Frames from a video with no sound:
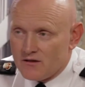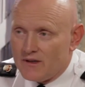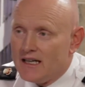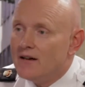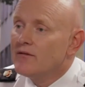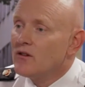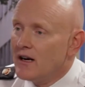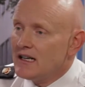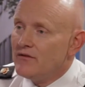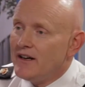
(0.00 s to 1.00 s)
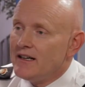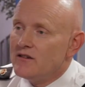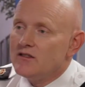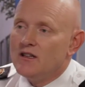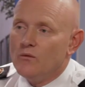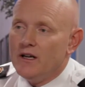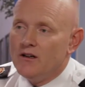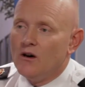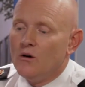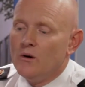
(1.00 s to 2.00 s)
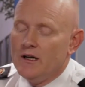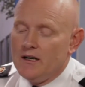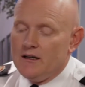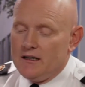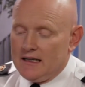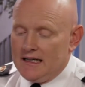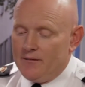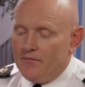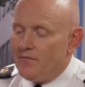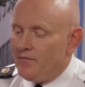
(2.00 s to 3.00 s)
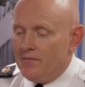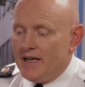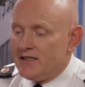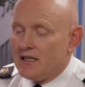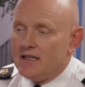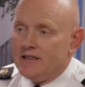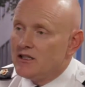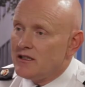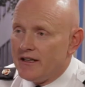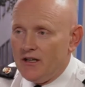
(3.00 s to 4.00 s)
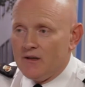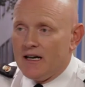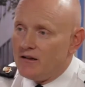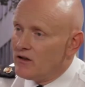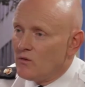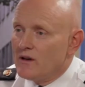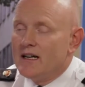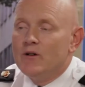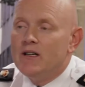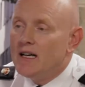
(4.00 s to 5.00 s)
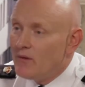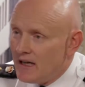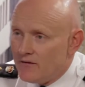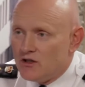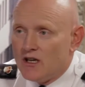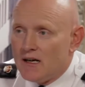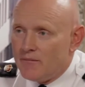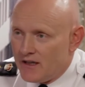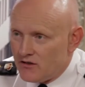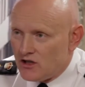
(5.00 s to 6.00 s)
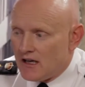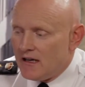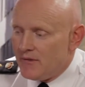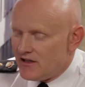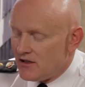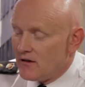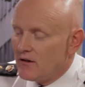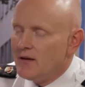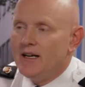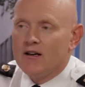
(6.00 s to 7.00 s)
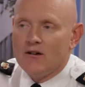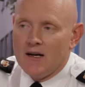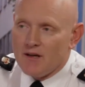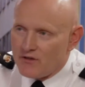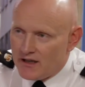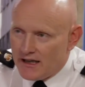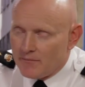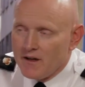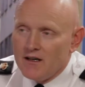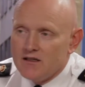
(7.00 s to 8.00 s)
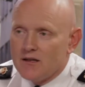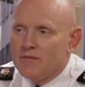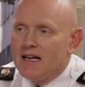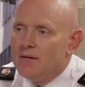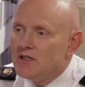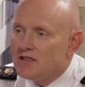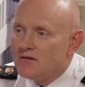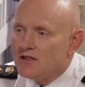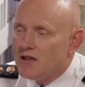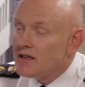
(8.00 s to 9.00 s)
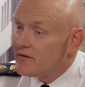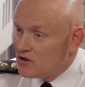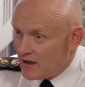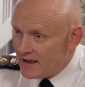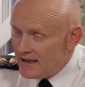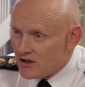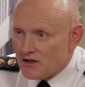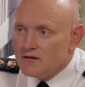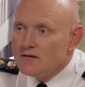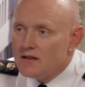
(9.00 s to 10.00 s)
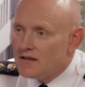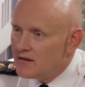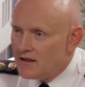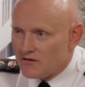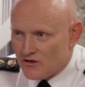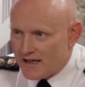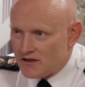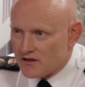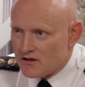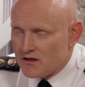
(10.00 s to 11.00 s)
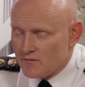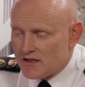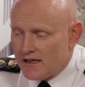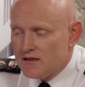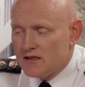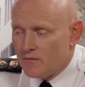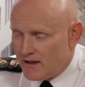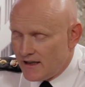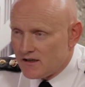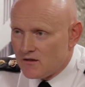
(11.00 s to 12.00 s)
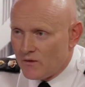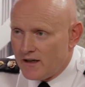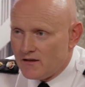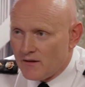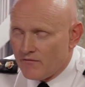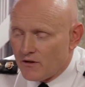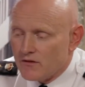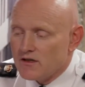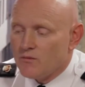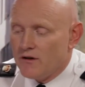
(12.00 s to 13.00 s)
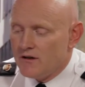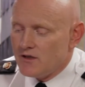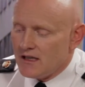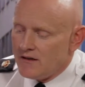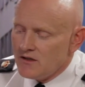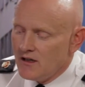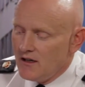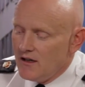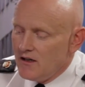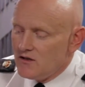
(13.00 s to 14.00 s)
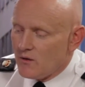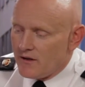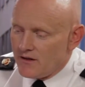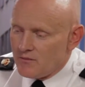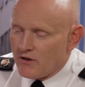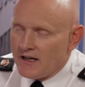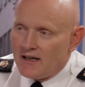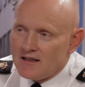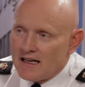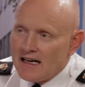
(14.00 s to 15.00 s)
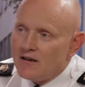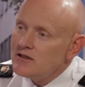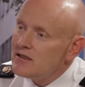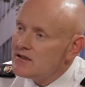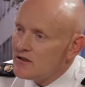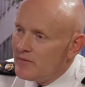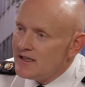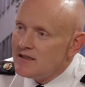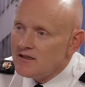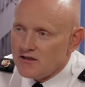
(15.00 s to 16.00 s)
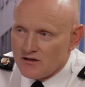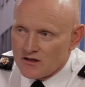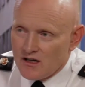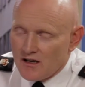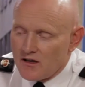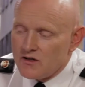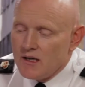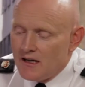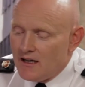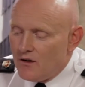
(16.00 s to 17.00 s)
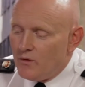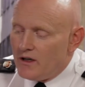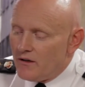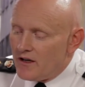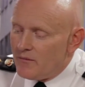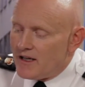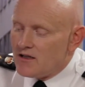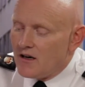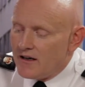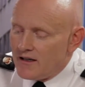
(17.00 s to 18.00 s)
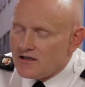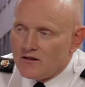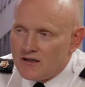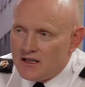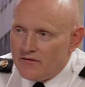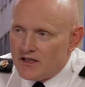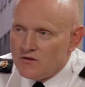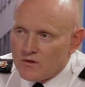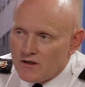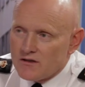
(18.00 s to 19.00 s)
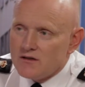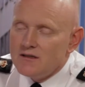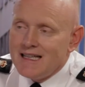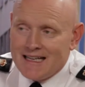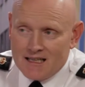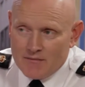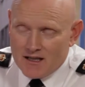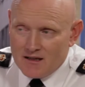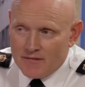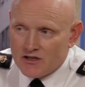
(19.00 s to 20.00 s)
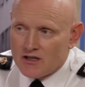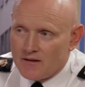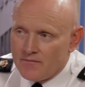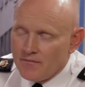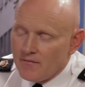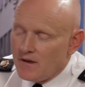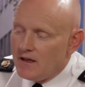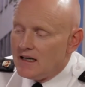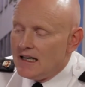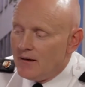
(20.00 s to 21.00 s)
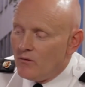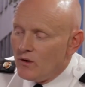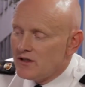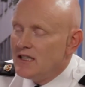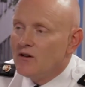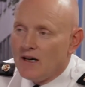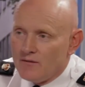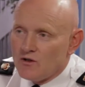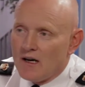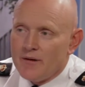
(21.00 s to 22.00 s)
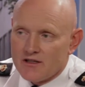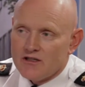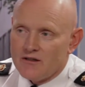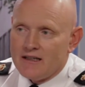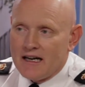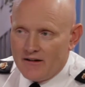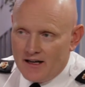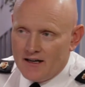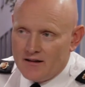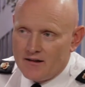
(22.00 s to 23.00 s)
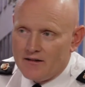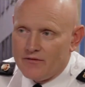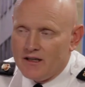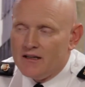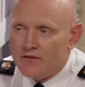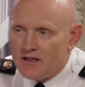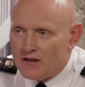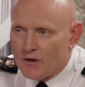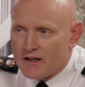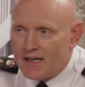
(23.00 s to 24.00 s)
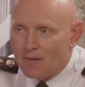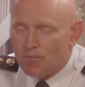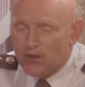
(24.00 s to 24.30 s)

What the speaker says: So we have chronic offenders that we know, basically just like you and I go to work every day and we have a job, their job is they're out committing crime every day. Sometimes it's a result of a drug addiction and tragic circumstances, but that's the way some folks support themselves. So whether it's breaking into houses or businesses or cars, we know that by targeting certain individuals, taking them out of commission, we'll see crime drop in a certain area if we deal with that.